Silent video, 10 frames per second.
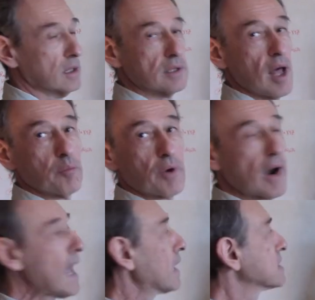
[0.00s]
number
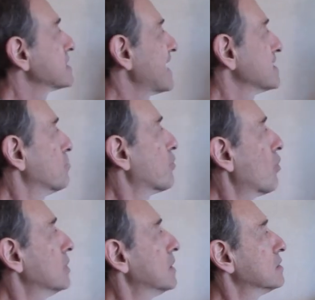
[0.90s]
x as a
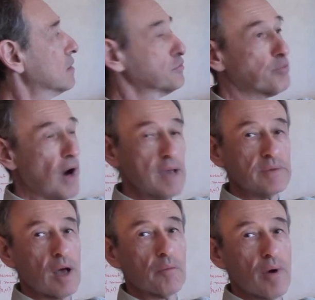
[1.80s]
product of prime
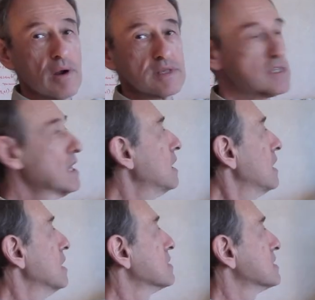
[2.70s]
numbers
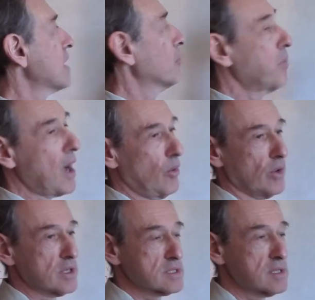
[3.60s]
in some
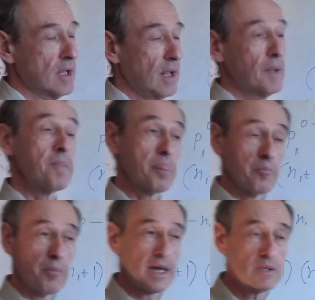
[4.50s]
powers.
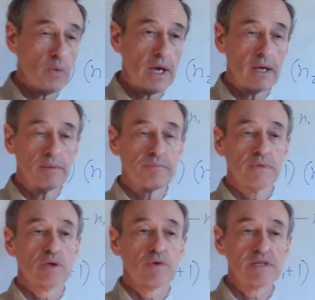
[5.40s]
By the way,
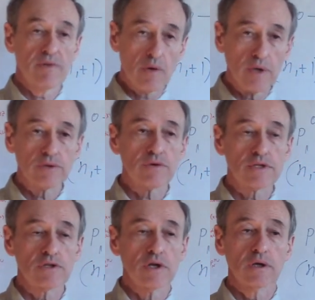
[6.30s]
there is a very
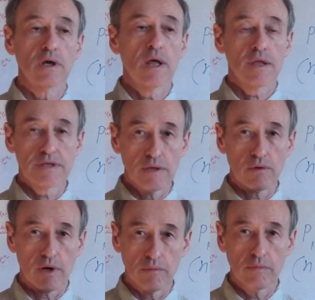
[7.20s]
interesting
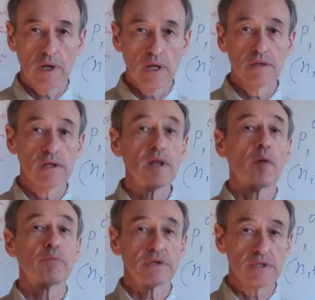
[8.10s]
theorem in the
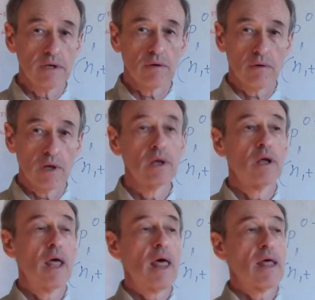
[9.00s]
number theory
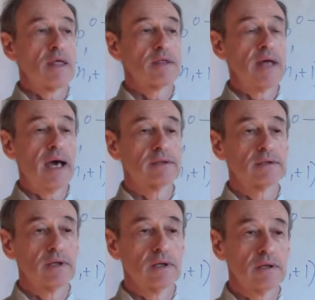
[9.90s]
that
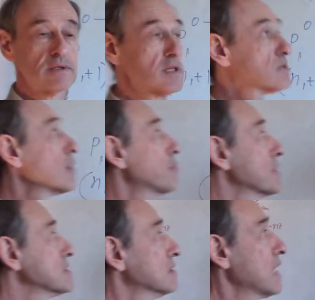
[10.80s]
this
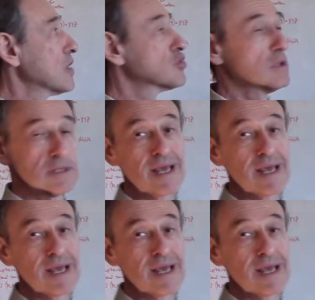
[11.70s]
representation is